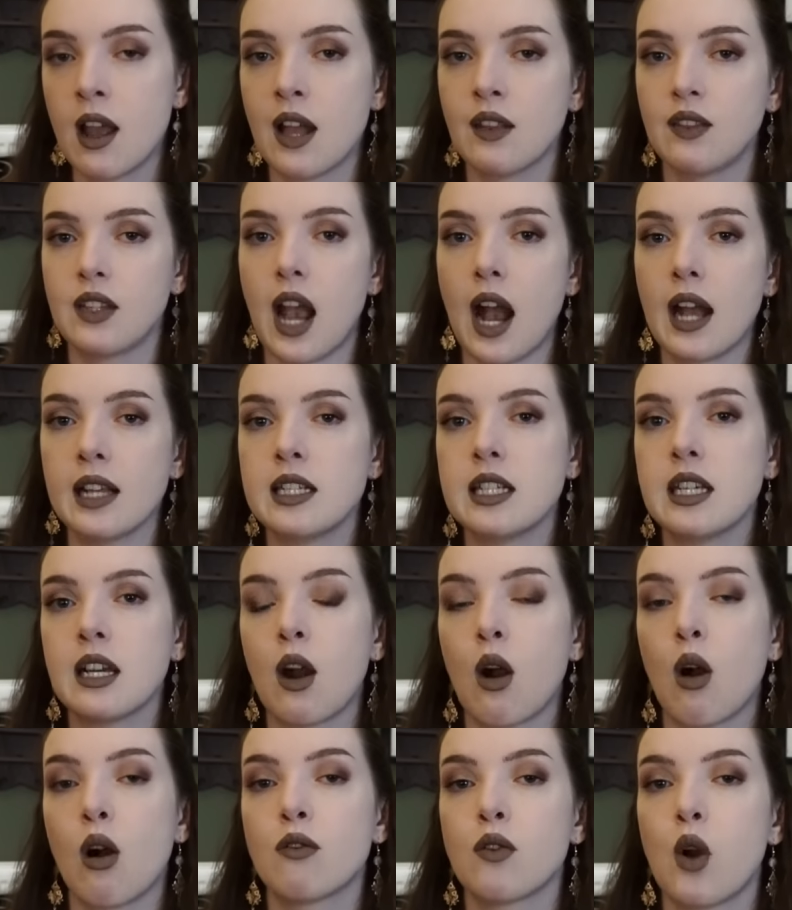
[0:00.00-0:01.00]
The idea
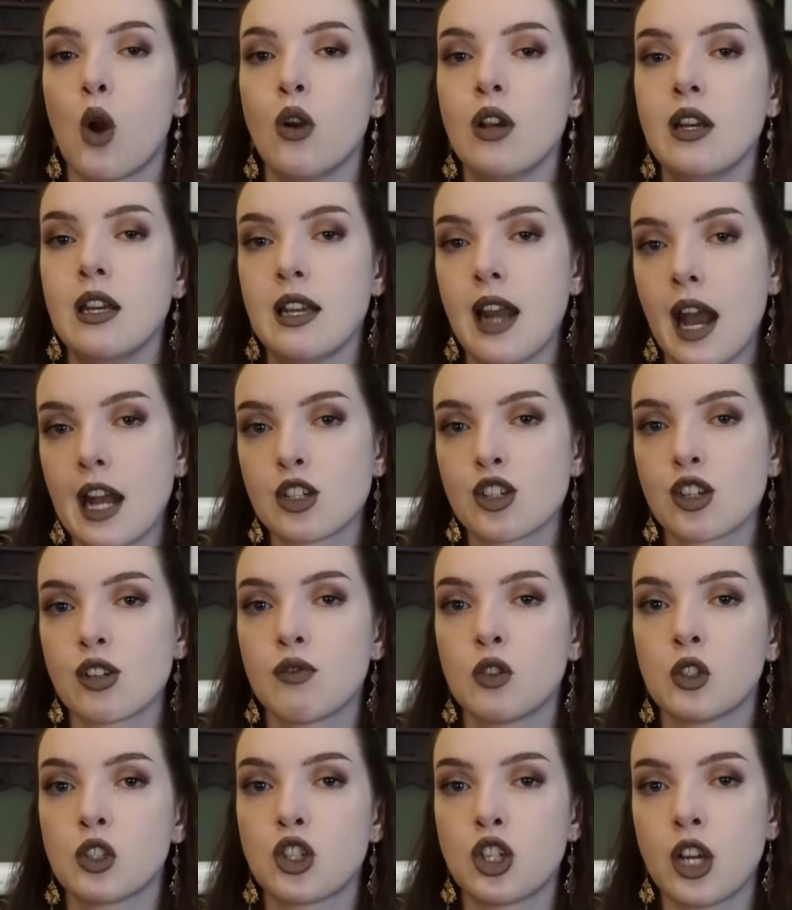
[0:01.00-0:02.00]
of
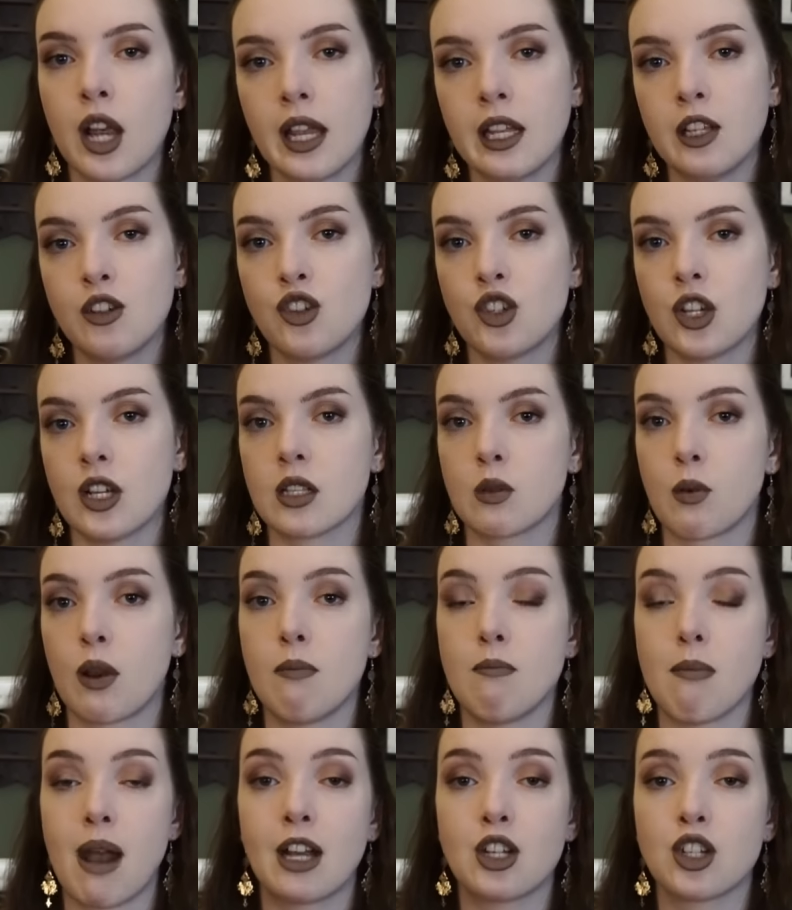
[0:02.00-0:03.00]
unnatural changes
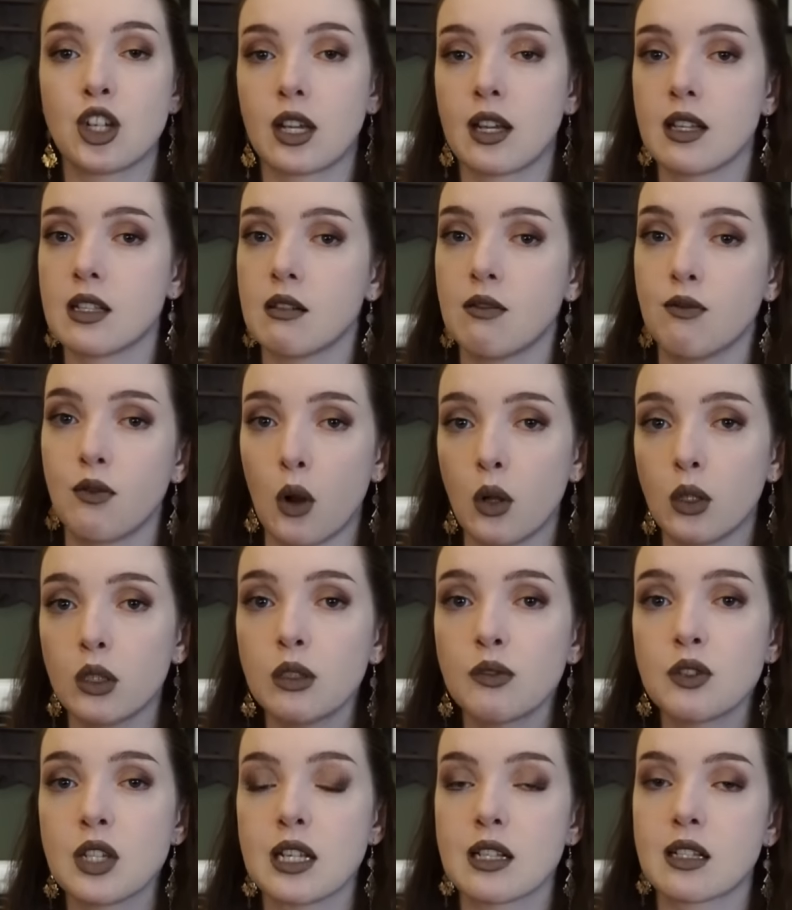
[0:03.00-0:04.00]
when magic is
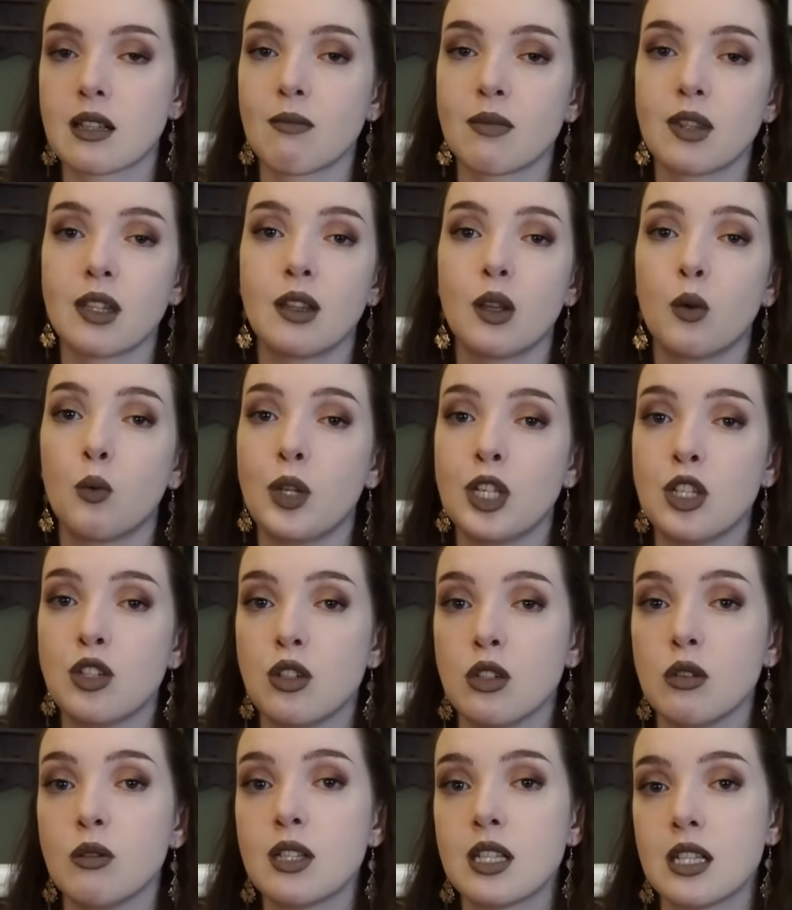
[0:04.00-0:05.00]
involved is something that we
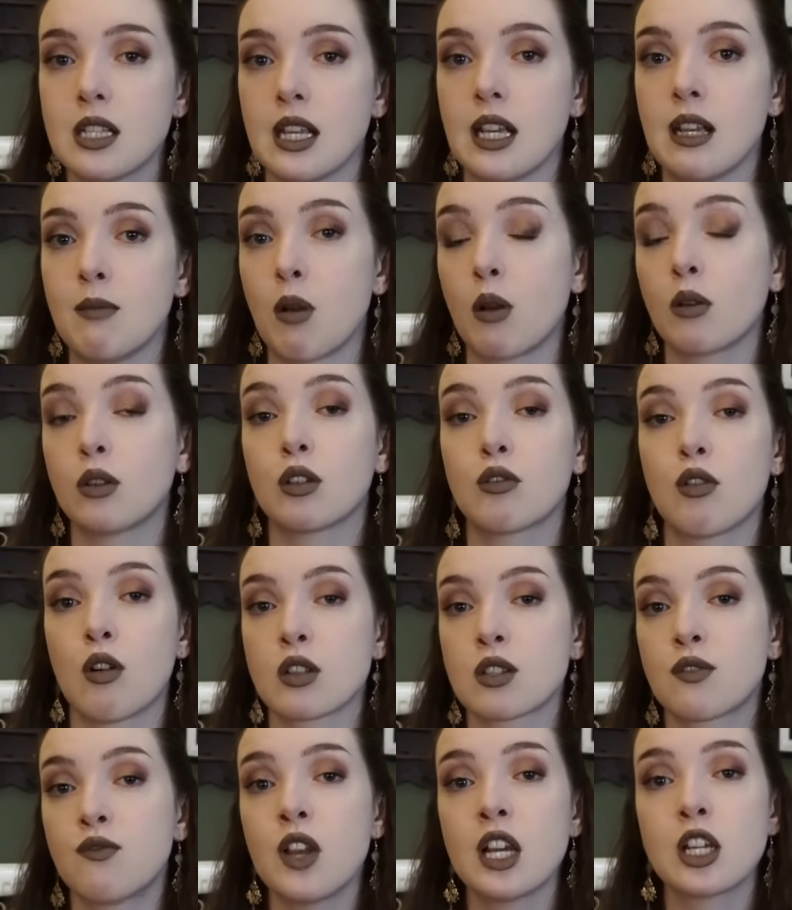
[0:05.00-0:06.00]
do see both
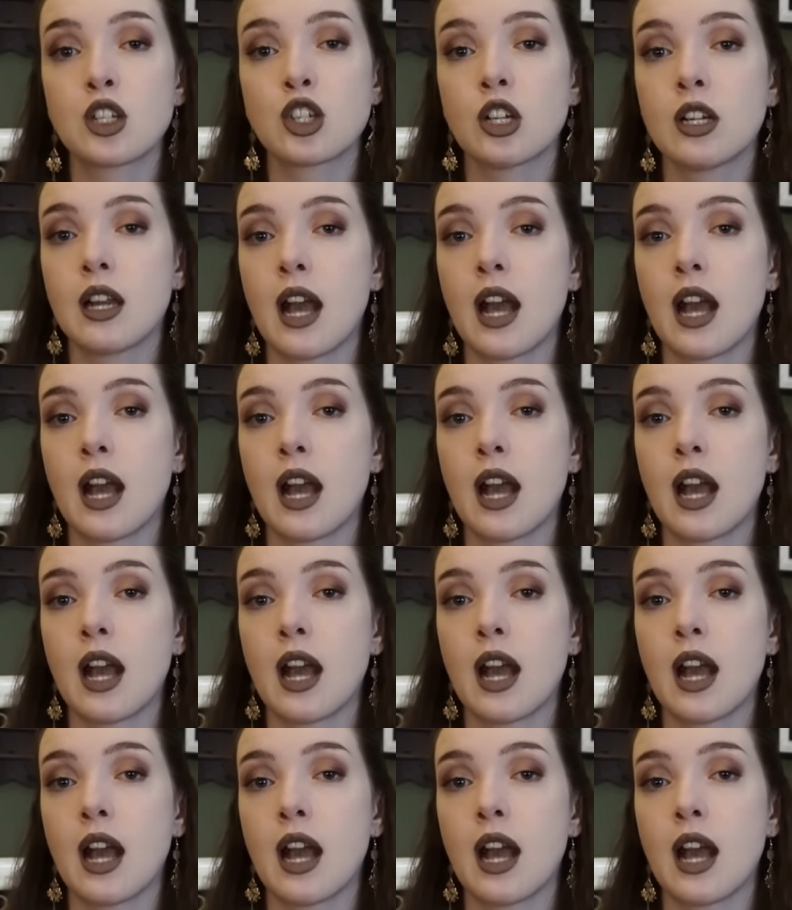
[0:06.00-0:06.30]
across fiction